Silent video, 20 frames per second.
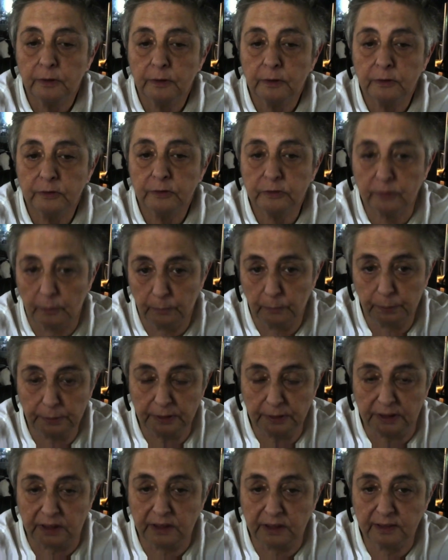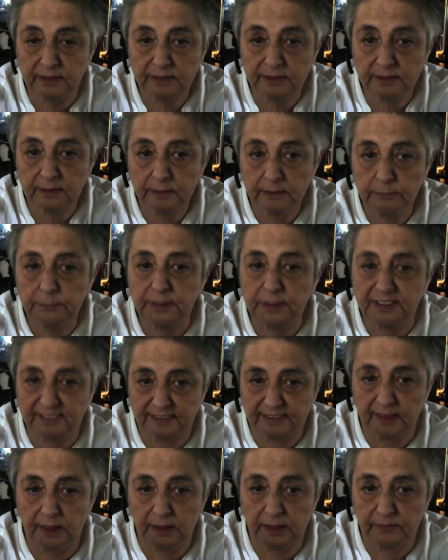So please be
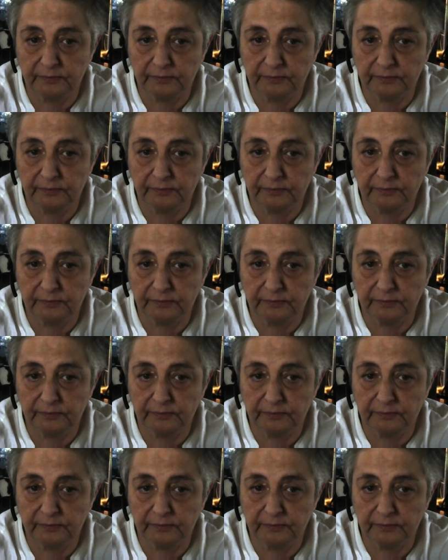safe.